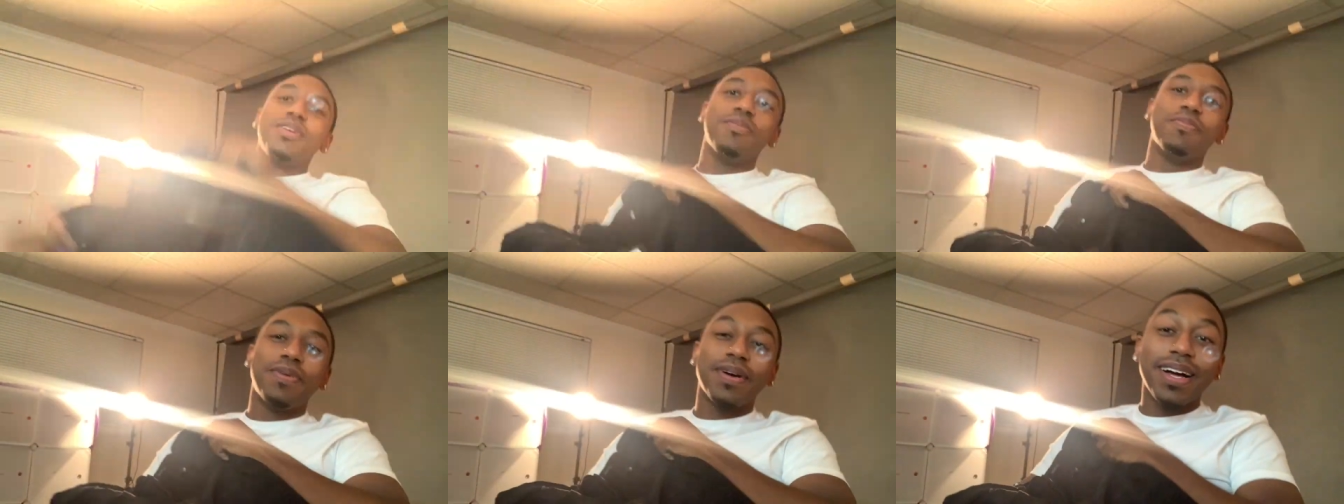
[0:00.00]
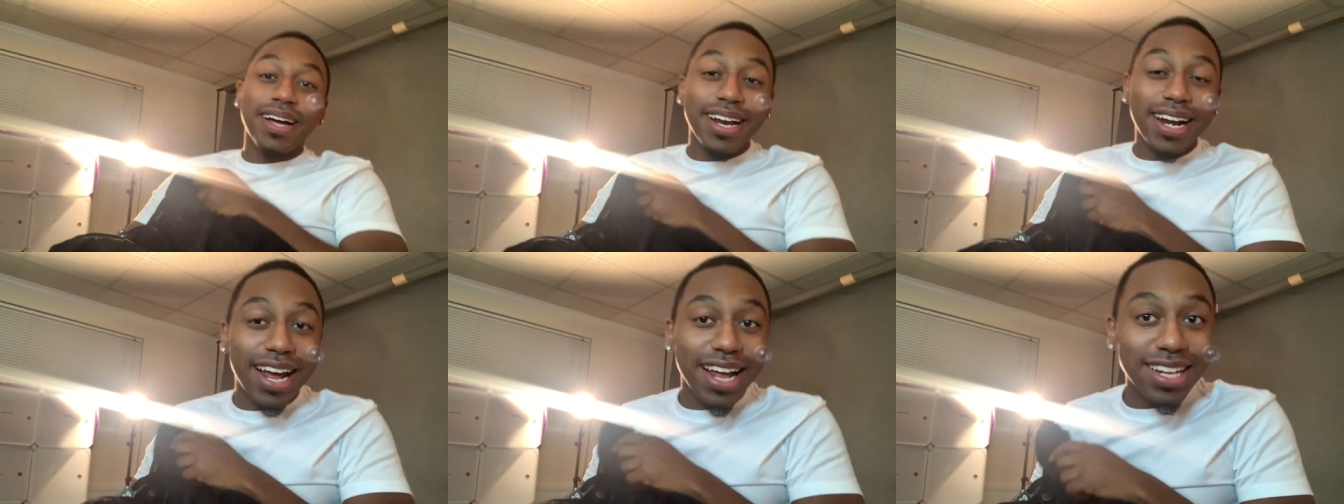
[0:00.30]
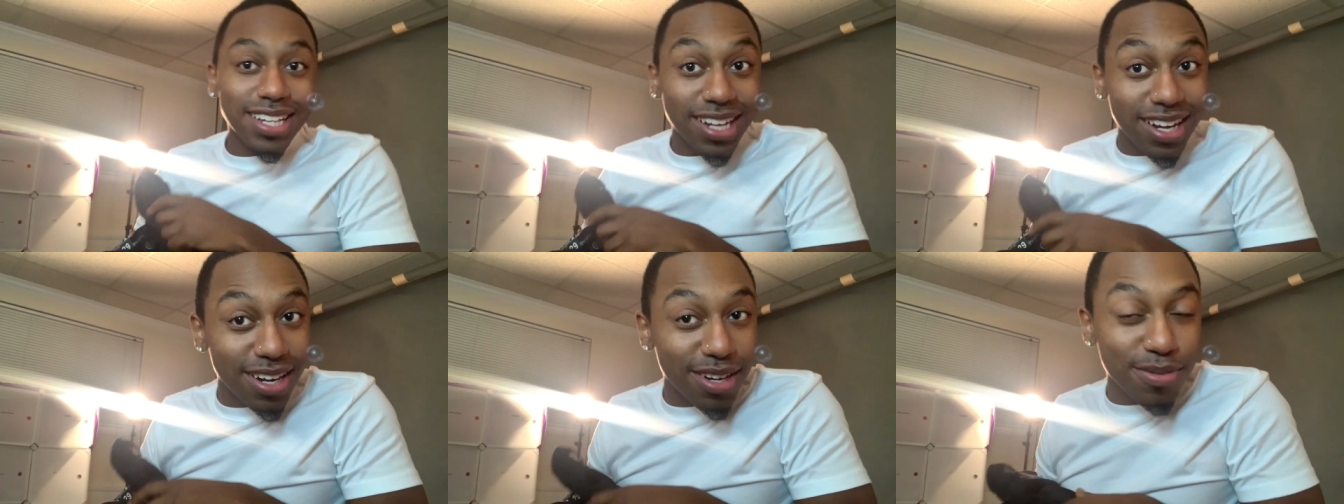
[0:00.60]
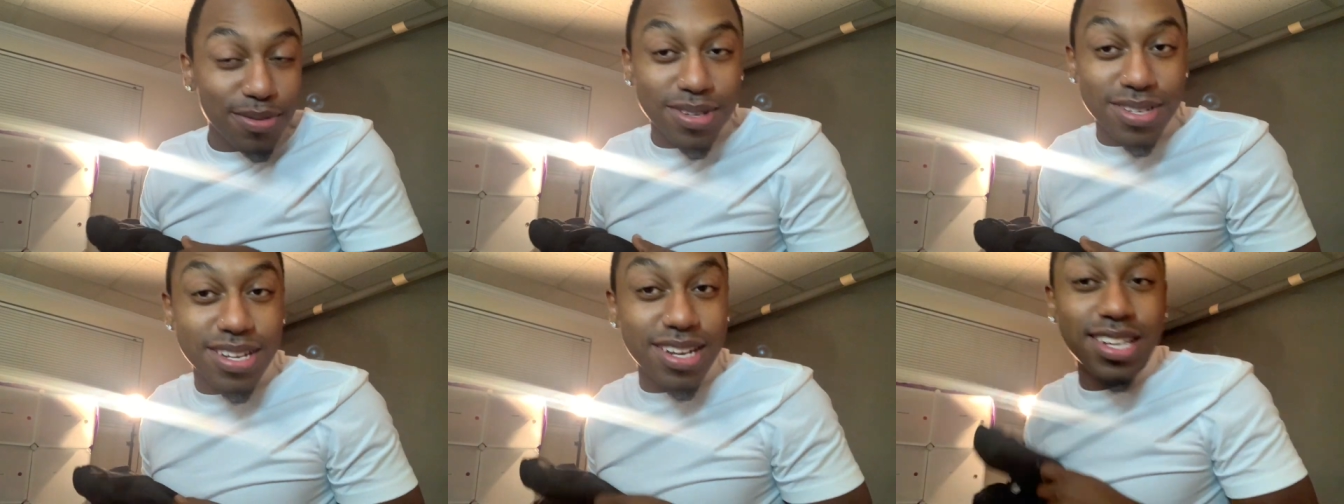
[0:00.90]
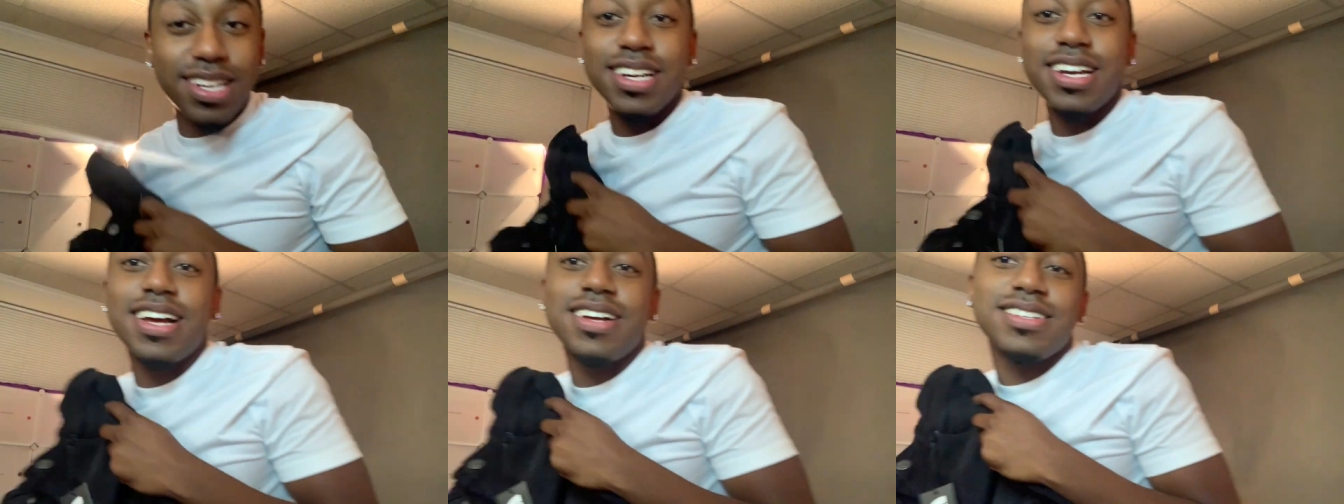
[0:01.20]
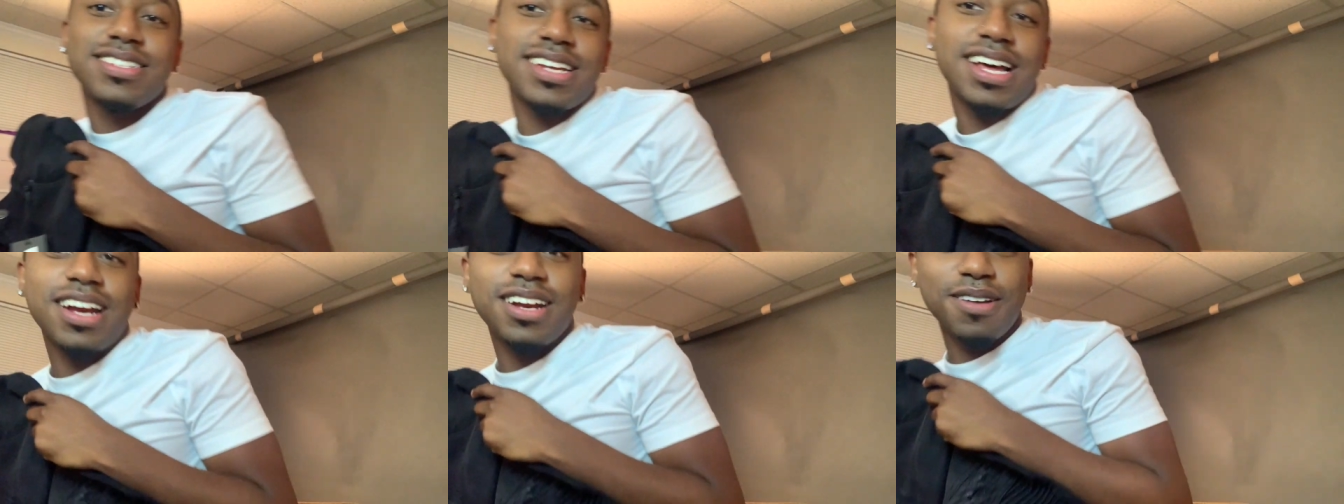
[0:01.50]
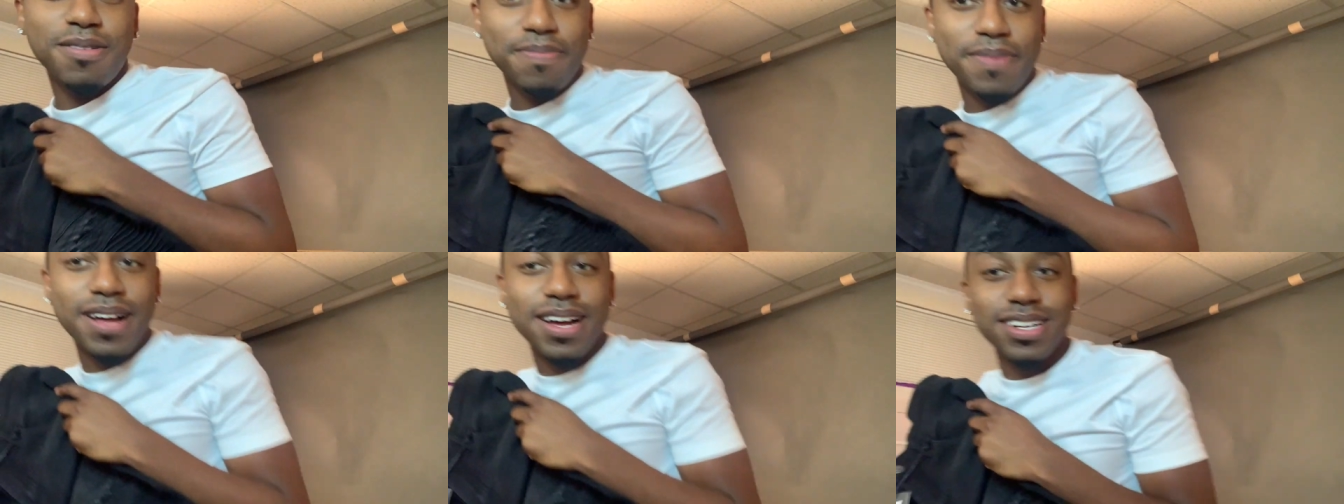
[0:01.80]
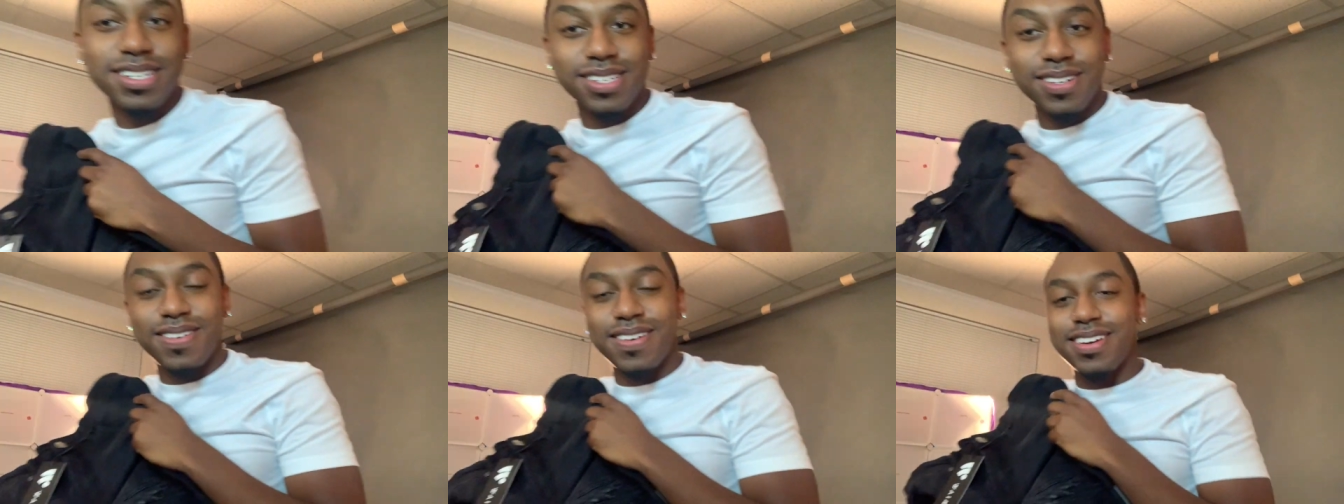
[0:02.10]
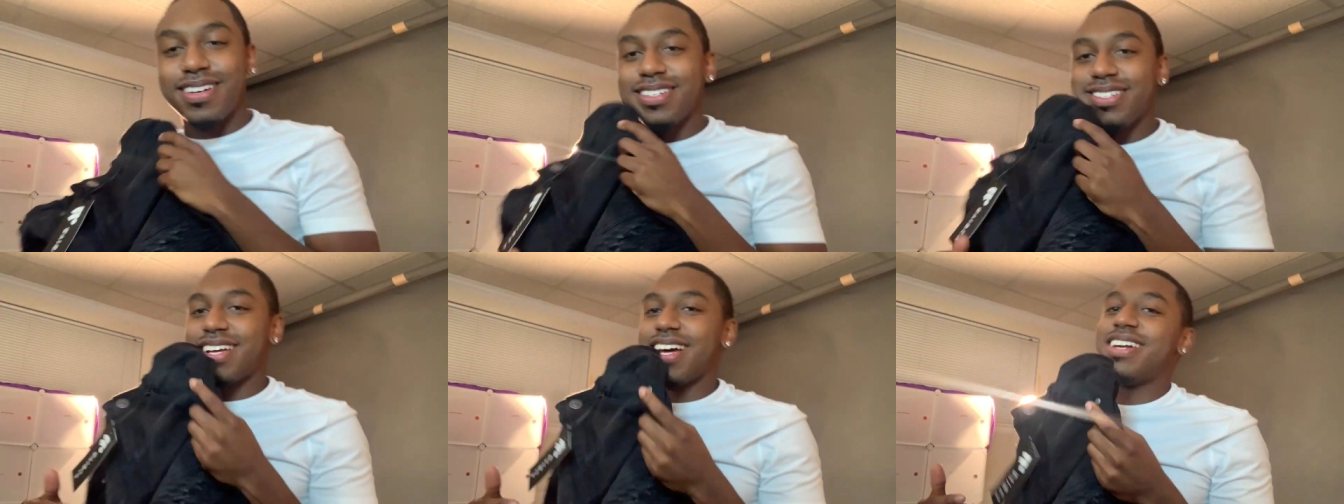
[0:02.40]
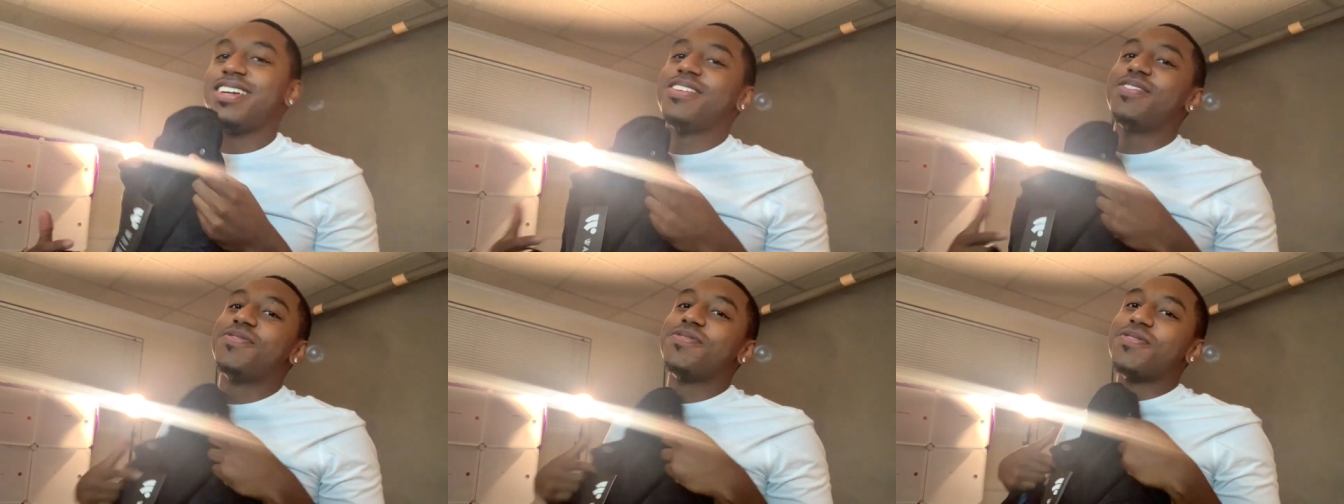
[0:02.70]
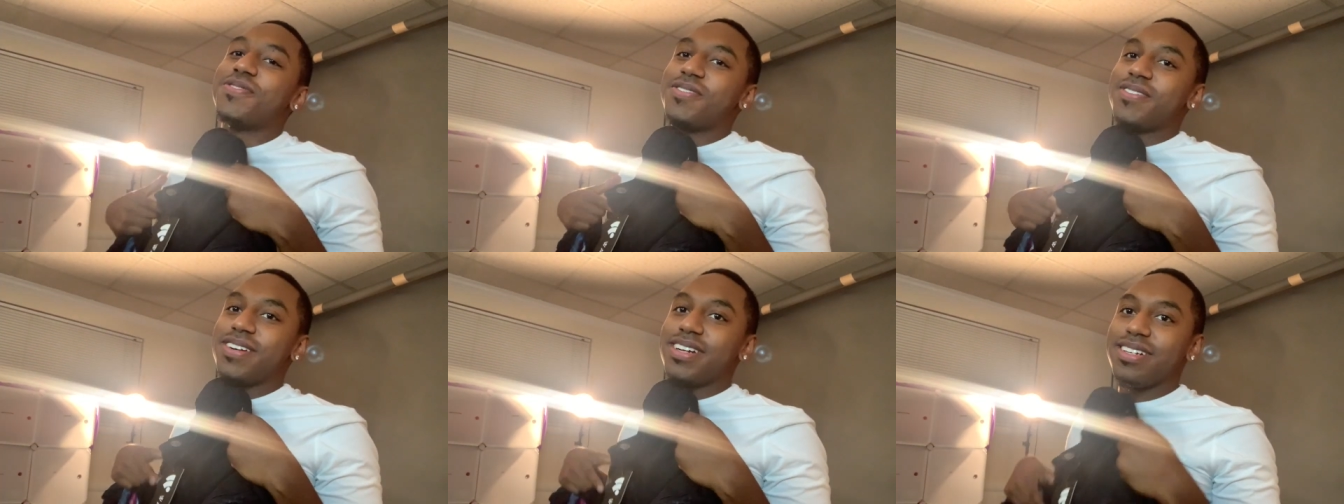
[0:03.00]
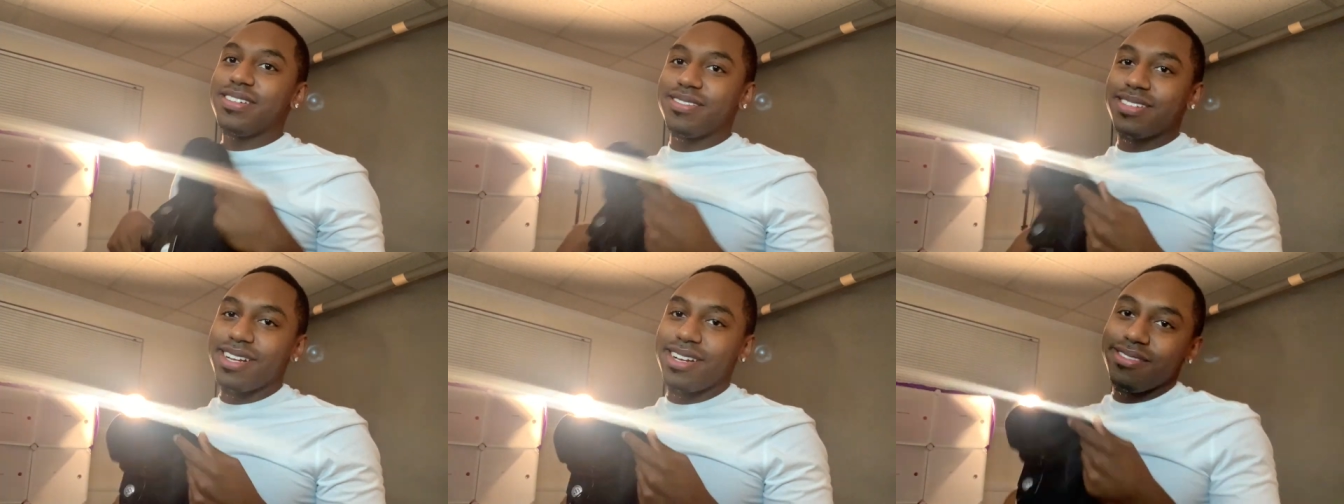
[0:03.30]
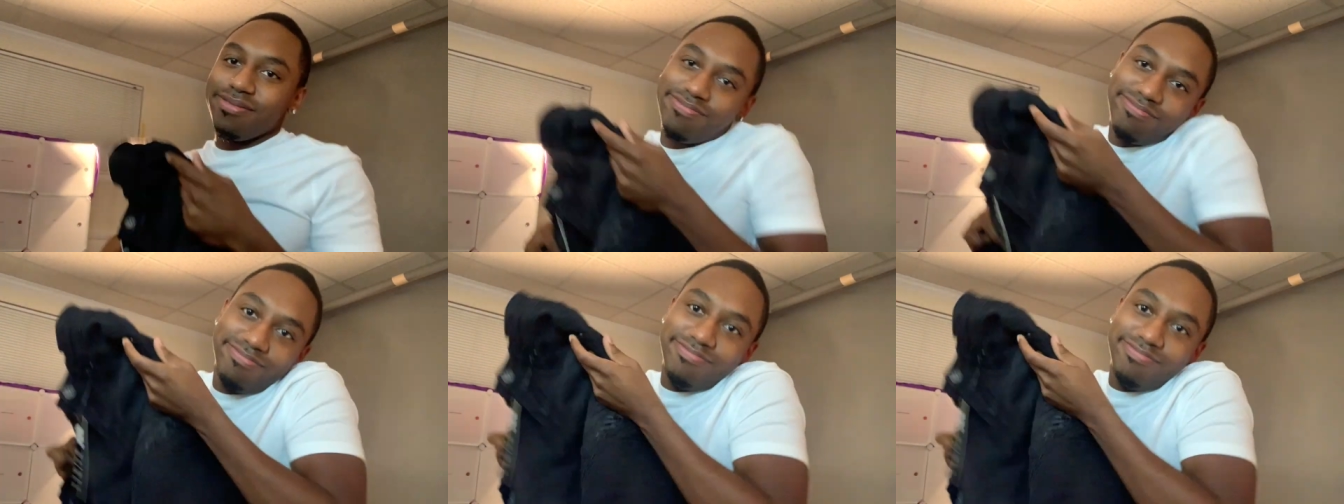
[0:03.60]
But I thought it was something outside of the box, so I decided to order it. So,